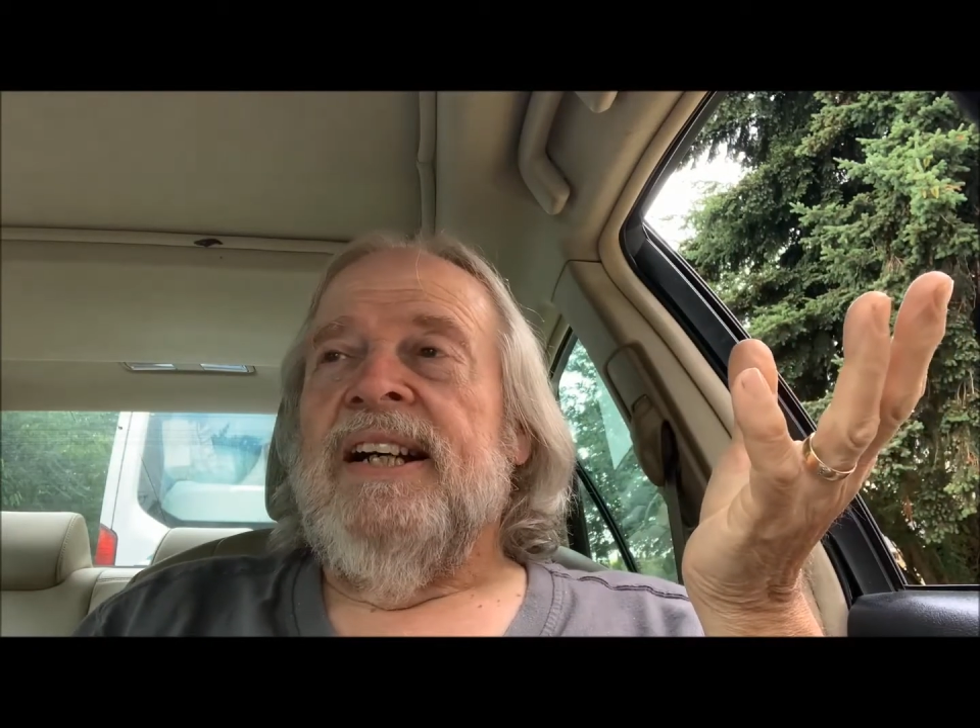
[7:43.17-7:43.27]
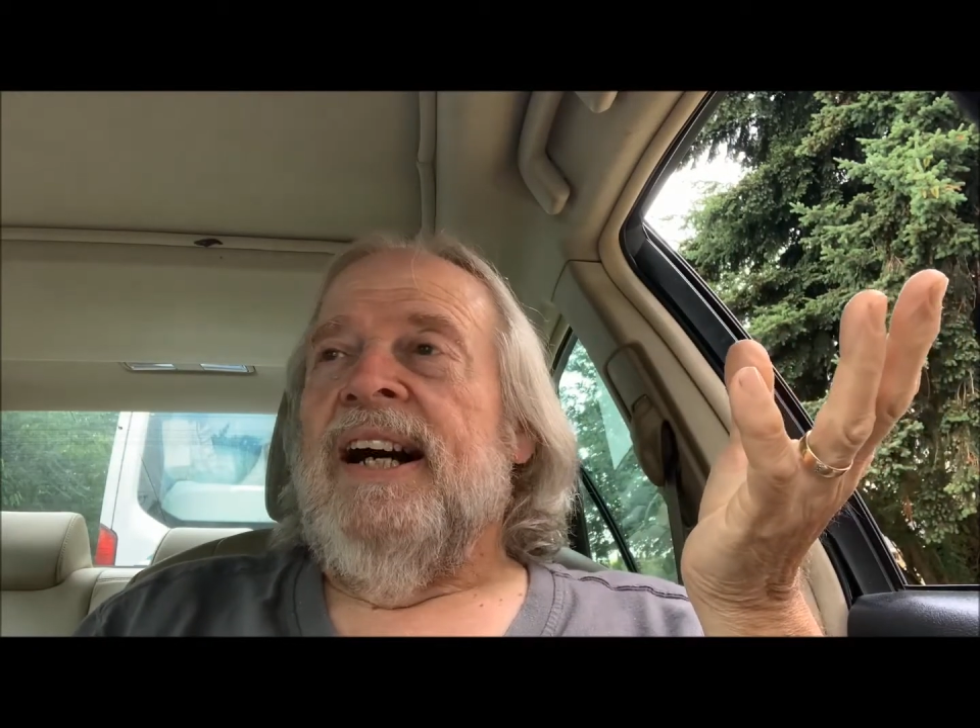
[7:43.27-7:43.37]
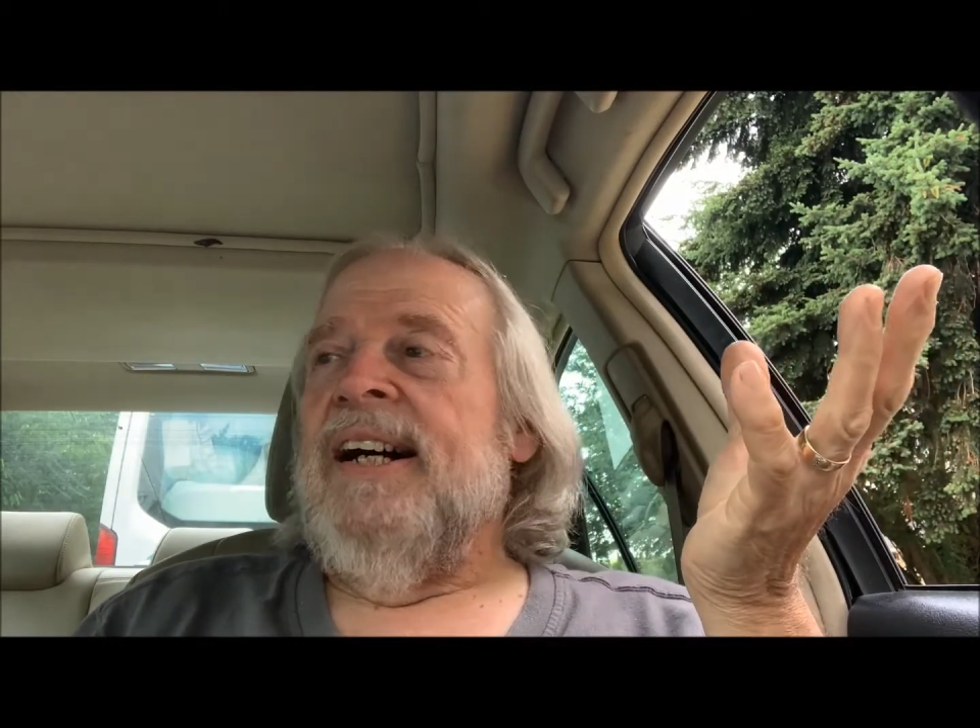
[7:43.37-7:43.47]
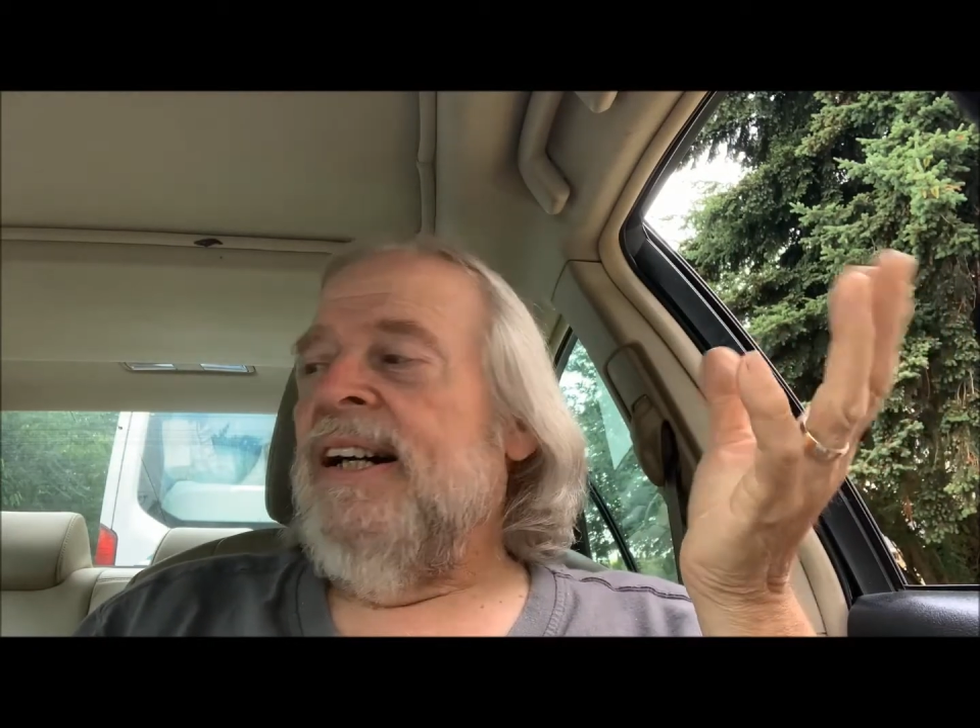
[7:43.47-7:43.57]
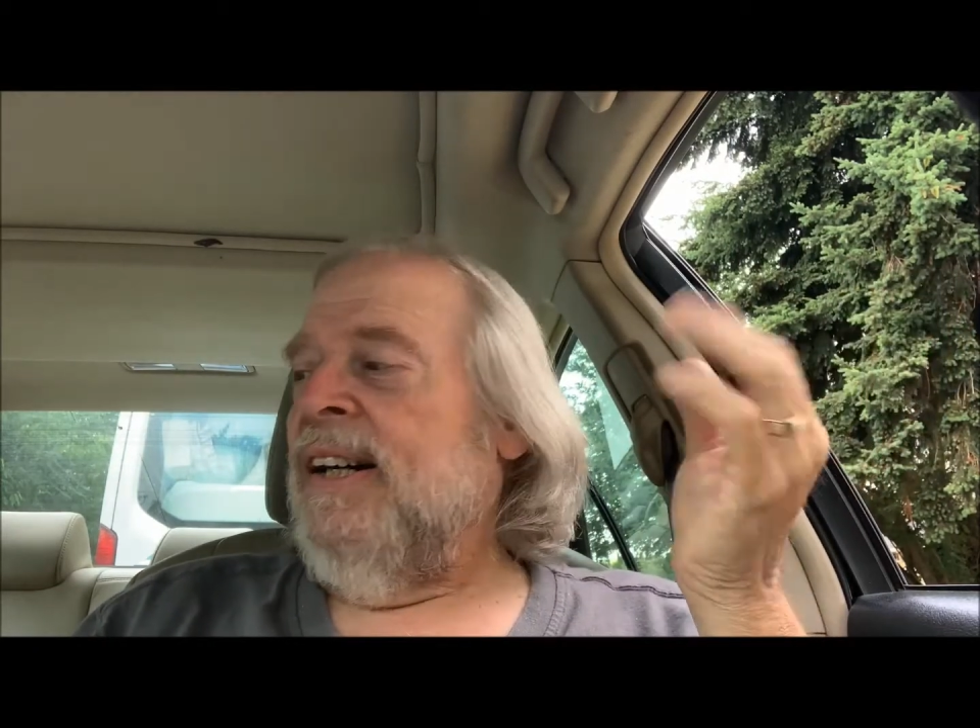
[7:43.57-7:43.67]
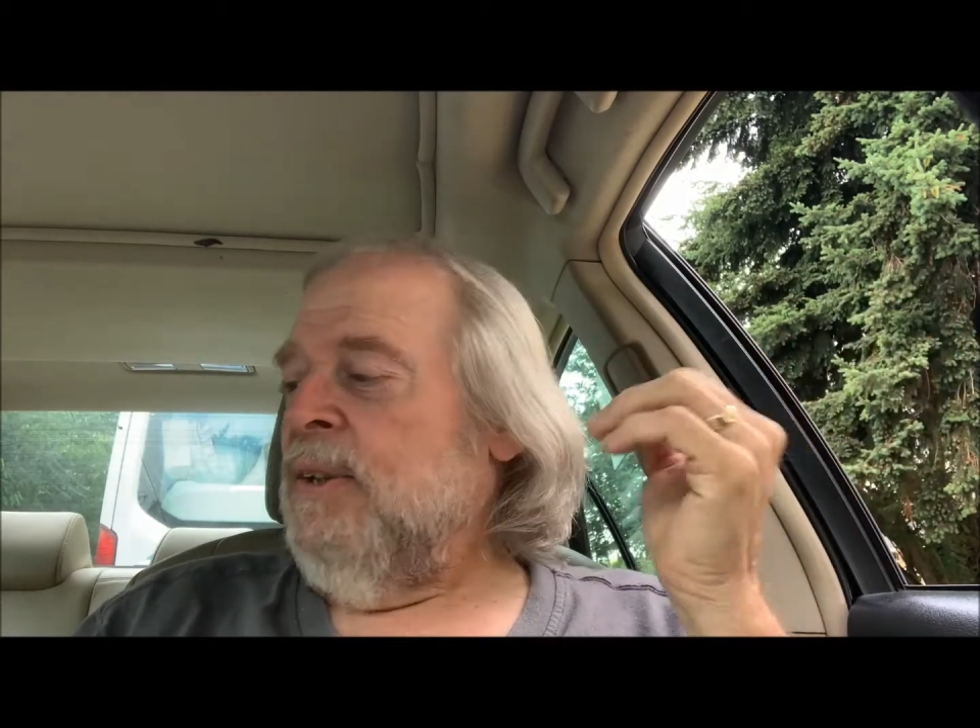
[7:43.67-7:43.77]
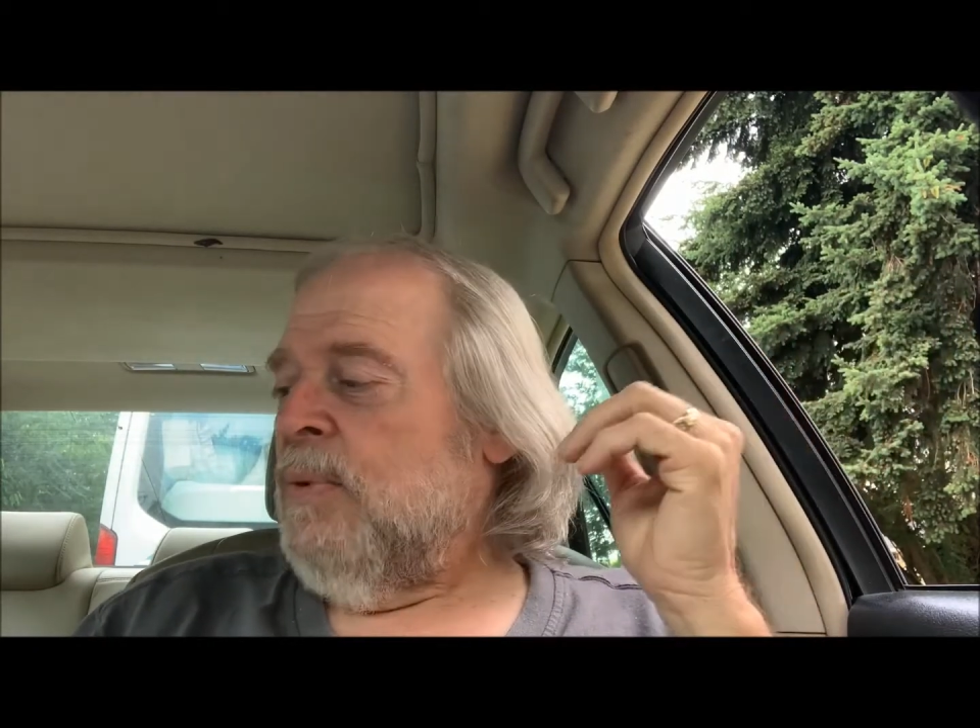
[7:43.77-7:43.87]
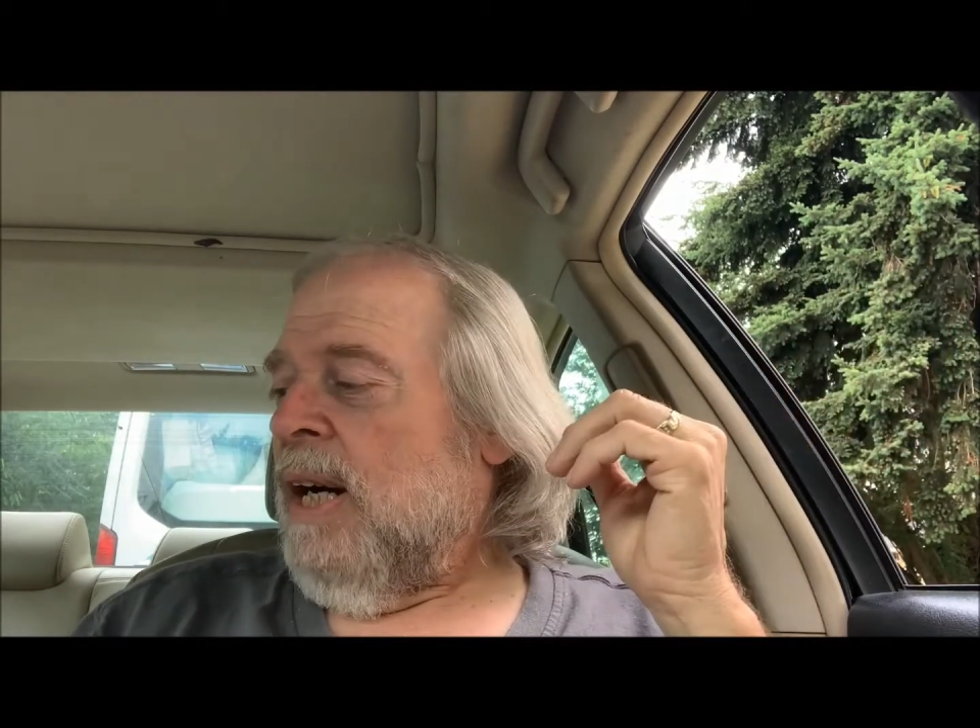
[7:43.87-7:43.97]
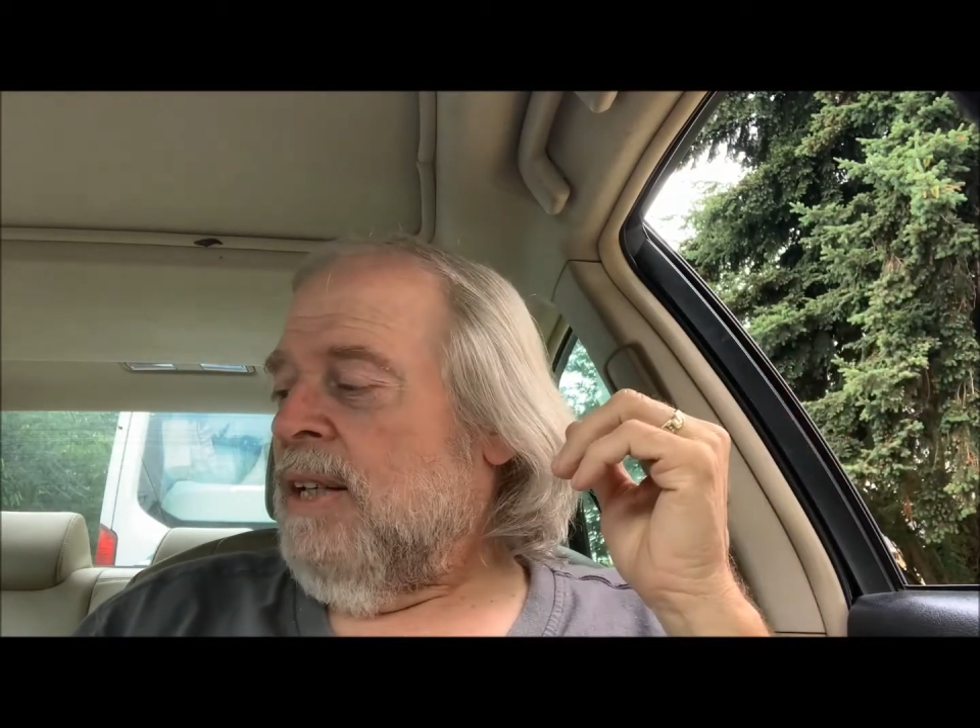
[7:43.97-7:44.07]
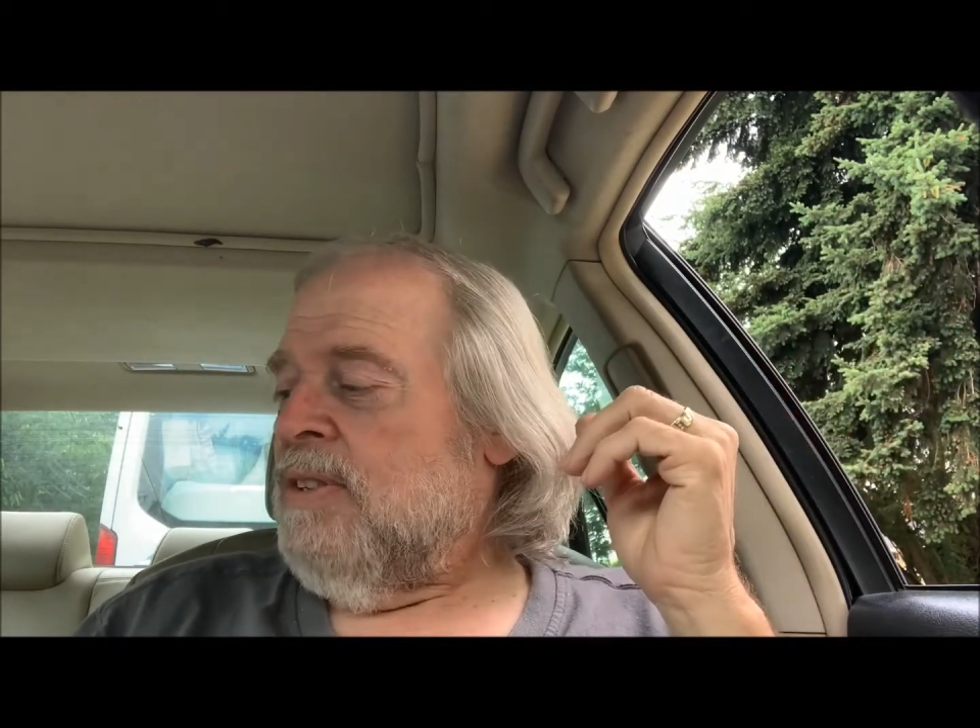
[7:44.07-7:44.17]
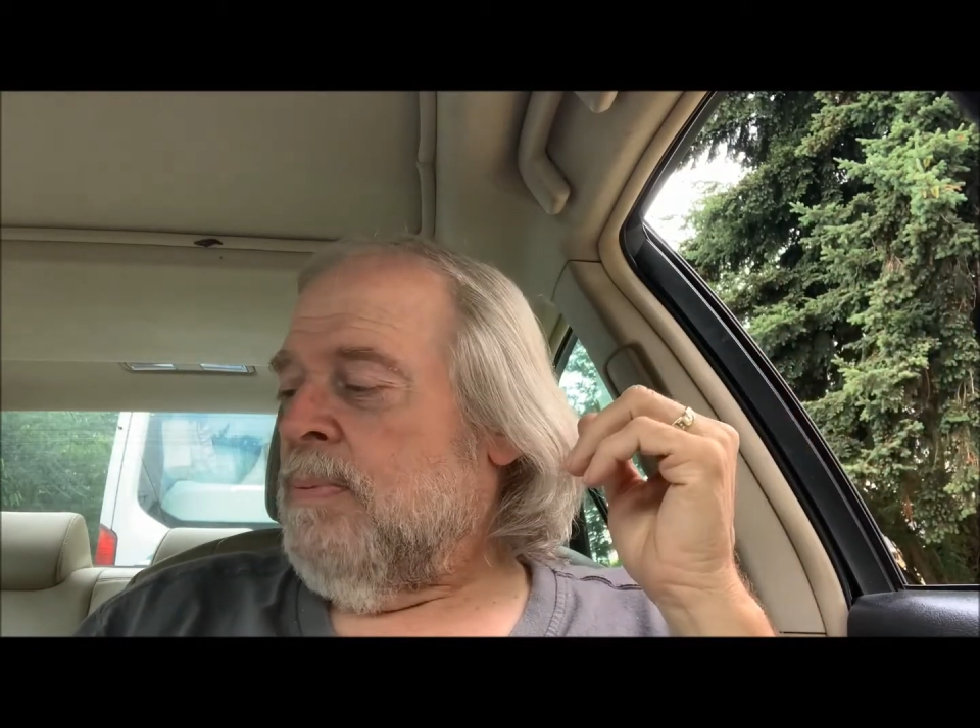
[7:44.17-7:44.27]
Otherwise,